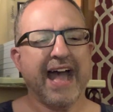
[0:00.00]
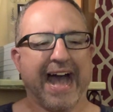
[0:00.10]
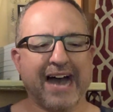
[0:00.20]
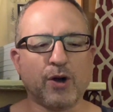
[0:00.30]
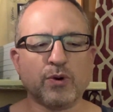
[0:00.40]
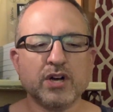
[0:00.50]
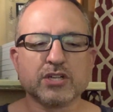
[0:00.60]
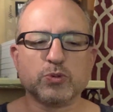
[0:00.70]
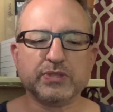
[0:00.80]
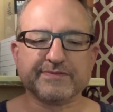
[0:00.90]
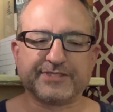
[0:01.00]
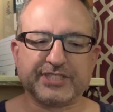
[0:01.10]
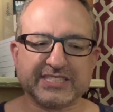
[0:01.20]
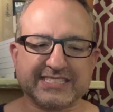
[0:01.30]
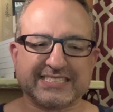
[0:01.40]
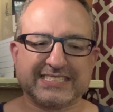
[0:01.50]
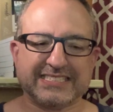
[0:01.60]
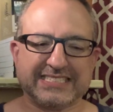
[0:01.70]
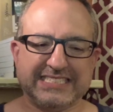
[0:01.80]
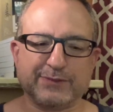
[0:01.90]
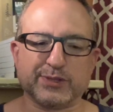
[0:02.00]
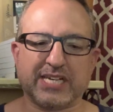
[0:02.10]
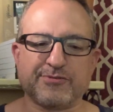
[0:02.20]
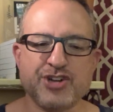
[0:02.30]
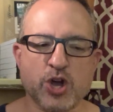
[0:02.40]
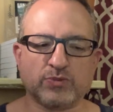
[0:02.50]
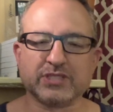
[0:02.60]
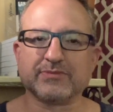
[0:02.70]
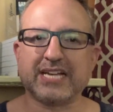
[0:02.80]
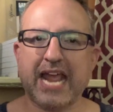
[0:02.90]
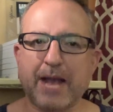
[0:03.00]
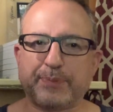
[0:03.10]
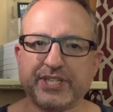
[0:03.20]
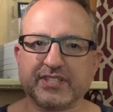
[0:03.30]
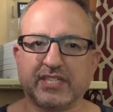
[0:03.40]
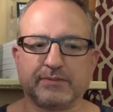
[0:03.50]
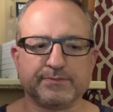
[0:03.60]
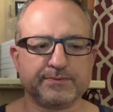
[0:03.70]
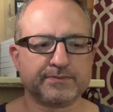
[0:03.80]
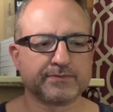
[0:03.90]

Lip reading: How could we just leave without knowing what happened to them?